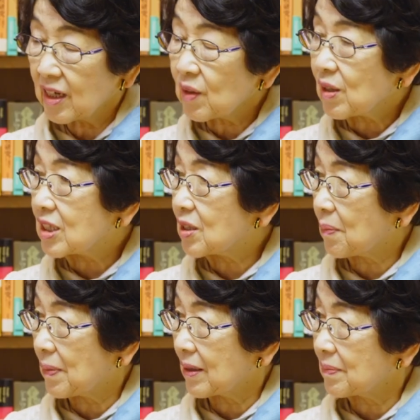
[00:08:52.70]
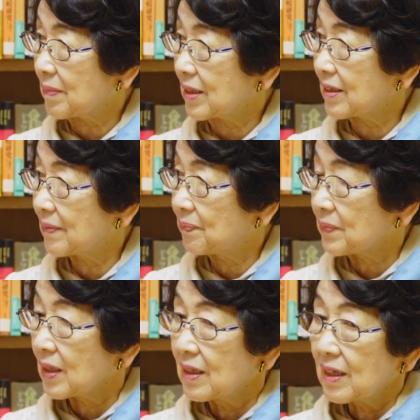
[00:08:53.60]
English department.
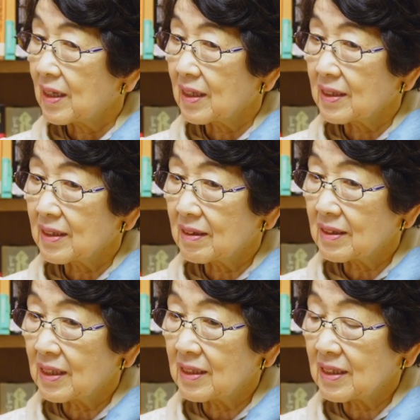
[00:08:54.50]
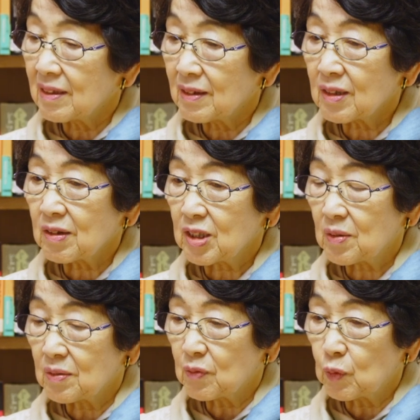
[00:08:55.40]
And in the English,
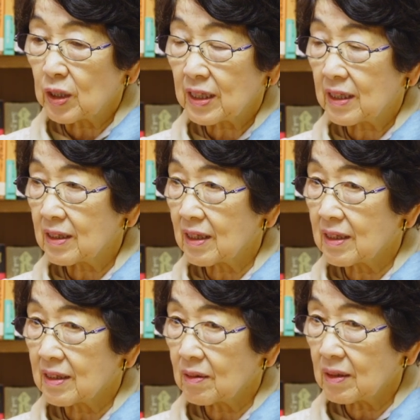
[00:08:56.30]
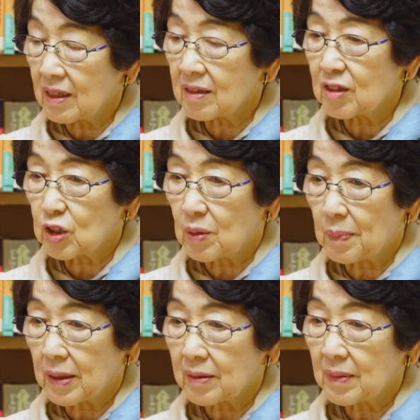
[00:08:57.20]
working in the English
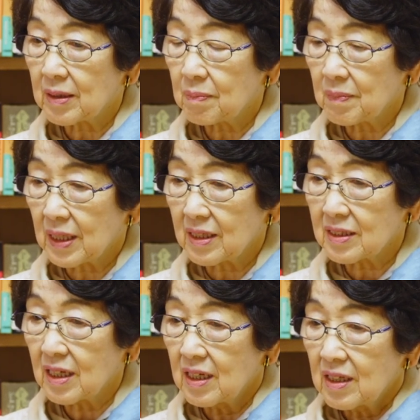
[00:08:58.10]
department means